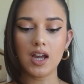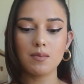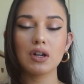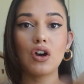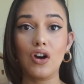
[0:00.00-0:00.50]

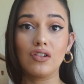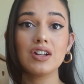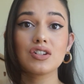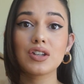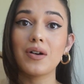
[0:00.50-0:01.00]
I'm in
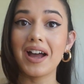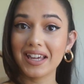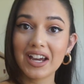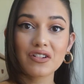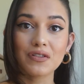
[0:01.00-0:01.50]
college, so I
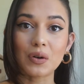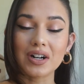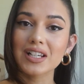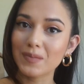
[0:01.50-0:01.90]
can't afford